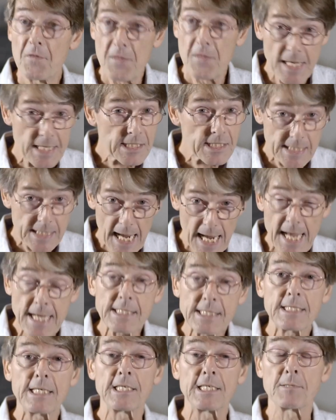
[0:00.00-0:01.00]
This
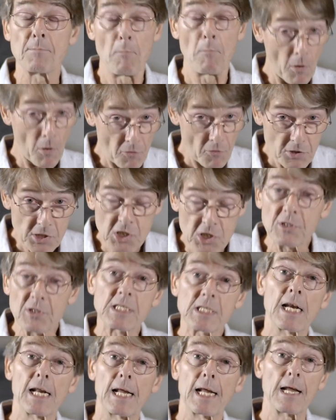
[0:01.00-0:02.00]
test is
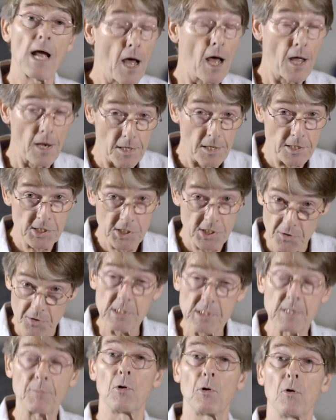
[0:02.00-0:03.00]
monstrously
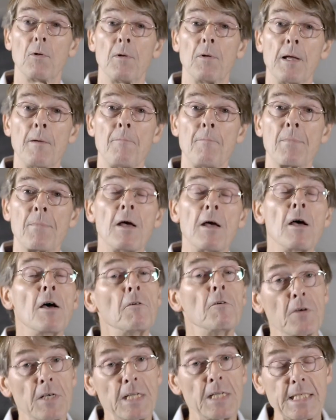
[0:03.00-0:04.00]
unsuitable
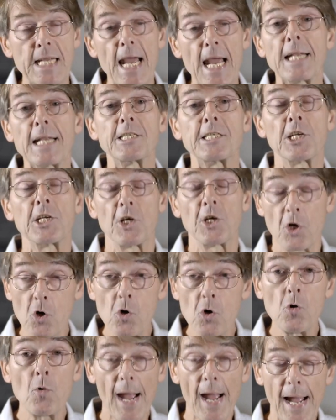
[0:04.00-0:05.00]
for detecting
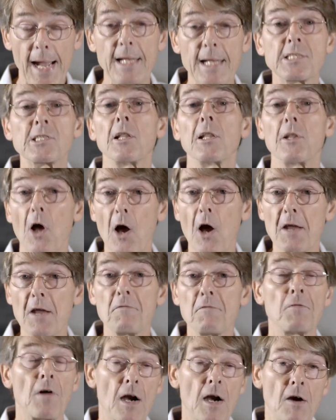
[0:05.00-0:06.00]
who has
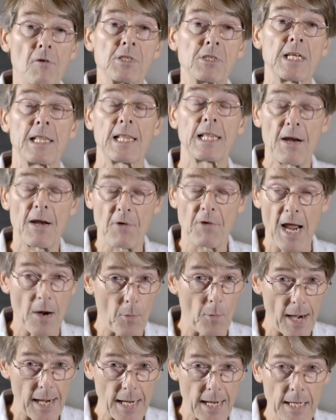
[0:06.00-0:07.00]
live virus in their
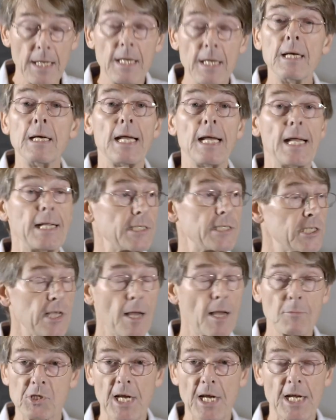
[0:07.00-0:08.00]
airway. It's
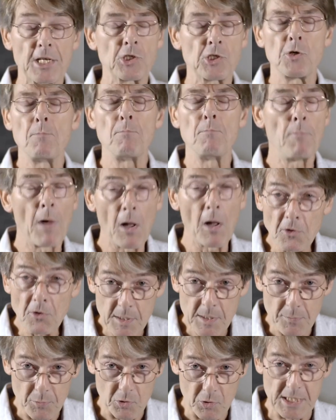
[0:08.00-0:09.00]
subject to
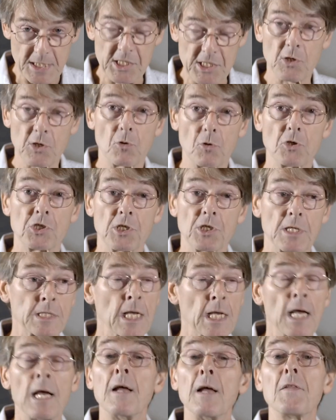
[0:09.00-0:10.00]
multiple
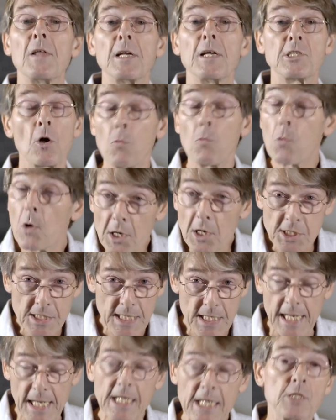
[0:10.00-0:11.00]
distortions that are
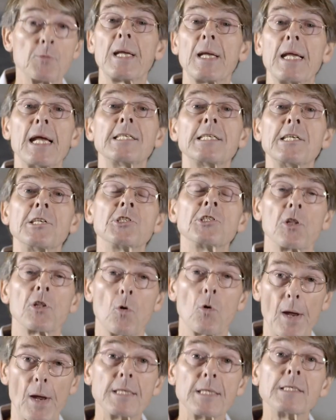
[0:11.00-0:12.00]
worsening as we get into
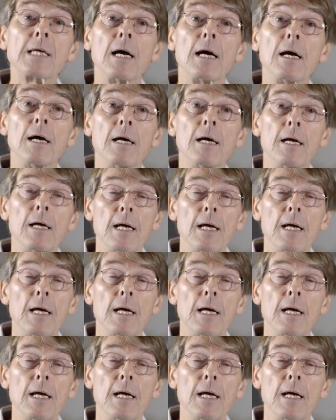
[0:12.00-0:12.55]
the winter.